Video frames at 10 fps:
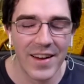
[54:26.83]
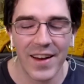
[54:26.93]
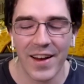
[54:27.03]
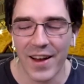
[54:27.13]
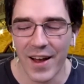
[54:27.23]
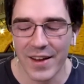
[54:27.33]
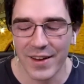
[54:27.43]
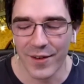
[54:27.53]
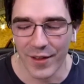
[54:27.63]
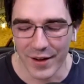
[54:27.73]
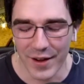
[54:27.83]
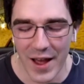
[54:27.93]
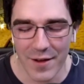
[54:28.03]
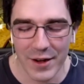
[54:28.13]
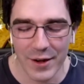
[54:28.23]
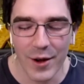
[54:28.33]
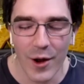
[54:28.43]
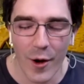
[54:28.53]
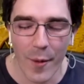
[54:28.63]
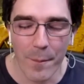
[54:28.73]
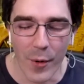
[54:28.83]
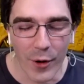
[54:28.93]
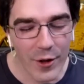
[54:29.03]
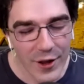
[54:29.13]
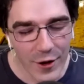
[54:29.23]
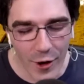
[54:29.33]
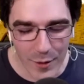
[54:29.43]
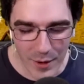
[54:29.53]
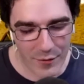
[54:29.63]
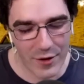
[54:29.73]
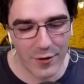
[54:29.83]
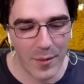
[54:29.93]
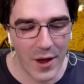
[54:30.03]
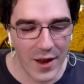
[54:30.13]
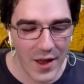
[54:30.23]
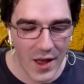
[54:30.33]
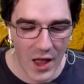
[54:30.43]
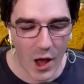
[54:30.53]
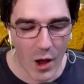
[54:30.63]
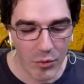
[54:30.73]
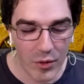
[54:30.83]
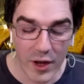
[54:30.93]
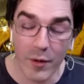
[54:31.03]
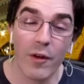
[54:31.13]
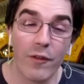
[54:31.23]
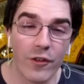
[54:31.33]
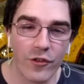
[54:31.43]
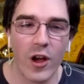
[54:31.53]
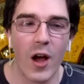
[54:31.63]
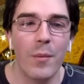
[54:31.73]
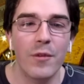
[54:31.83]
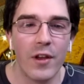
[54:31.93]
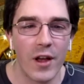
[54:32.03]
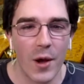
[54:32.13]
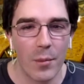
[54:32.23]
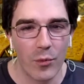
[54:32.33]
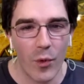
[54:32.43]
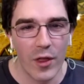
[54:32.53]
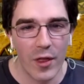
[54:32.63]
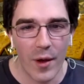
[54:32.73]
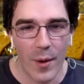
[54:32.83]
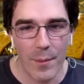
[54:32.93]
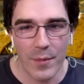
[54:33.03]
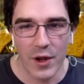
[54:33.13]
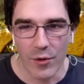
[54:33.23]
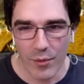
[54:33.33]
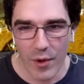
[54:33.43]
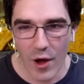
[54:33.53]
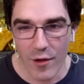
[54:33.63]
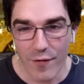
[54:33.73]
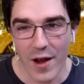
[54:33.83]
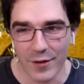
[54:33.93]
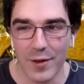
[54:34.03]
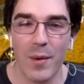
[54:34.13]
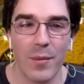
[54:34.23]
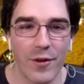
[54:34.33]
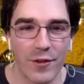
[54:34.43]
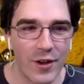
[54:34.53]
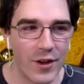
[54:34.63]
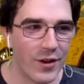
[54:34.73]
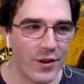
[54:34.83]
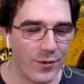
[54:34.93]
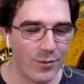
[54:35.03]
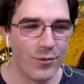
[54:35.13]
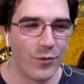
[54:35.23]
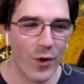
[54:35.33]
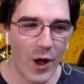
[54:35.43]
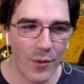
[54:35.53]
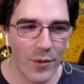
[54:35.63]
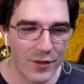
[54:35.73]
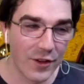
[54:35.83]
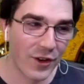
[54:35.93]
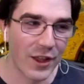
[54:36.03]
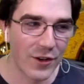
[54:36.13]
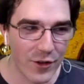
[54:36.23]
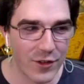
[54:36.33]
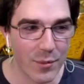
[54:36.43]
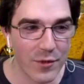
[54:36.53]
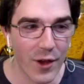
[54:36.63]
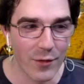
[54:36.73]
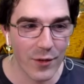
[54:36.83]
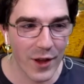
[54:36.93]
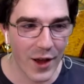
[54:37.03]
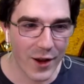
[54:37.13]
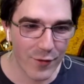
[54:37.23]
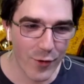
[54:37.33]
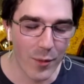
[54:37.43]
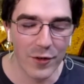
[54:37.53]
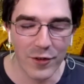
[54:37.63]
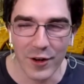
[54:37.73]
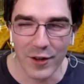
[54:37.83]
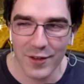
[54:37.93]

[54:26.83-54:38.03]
Uh, you know, like having Berkeley on my resume helped with getting my first jobs. It helped with you know other faculty members well, essentially they trust themselves and they hire former students.